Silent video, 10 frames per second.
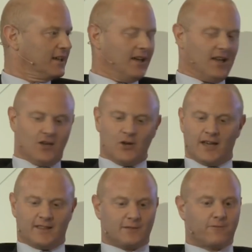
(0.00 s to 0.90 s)
you
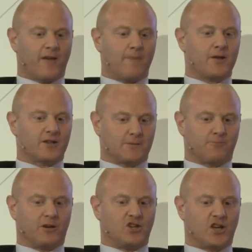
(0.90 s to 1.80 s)
get this fabulous
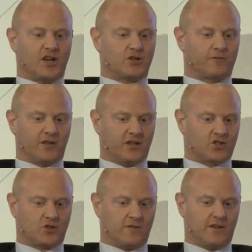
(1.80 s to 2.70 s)
appreciation for the
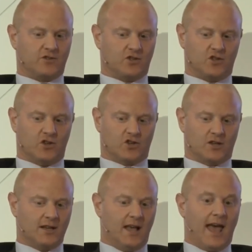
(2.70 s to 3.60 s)
history of the
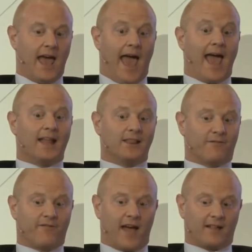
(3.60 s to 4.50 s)
institution and the
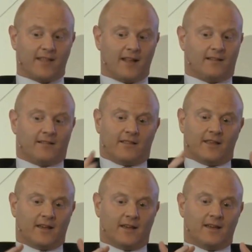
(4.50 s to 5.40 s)
fact that
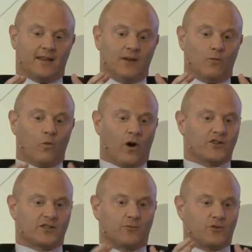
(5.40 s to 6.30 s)
it
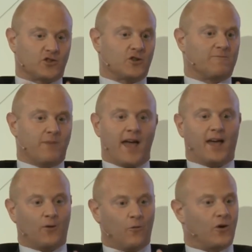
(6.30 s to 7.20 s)
was the Reserve Bank
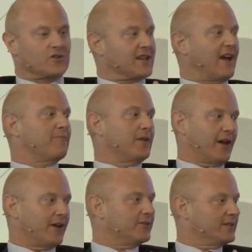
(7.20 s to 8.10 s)
and it was government
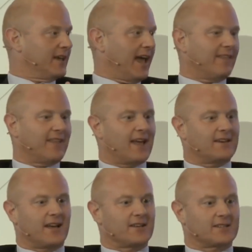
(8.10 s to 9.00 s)
owned, and that
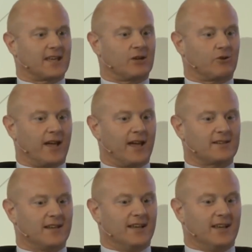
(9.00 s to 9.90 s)
does create
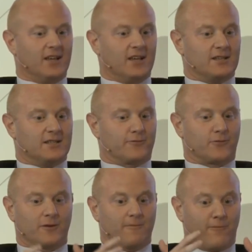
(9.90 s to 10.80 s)

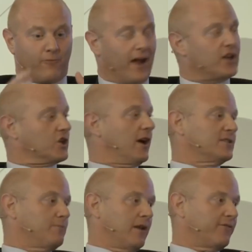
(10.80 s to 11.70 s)
different franchise
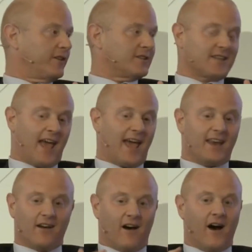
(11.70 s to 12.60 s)
benefits
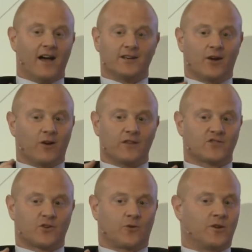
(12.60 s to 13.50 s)
and a higher degree of
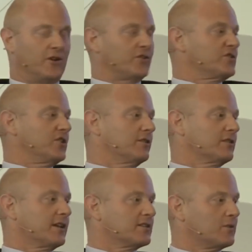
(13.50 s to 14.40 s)
scrutiny on certain
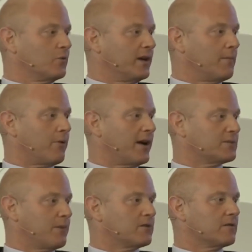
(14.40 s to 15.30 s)
things, and we embrace
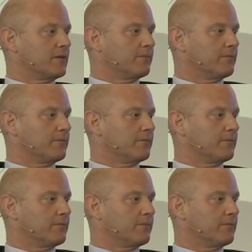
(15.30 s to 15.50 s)
both of them.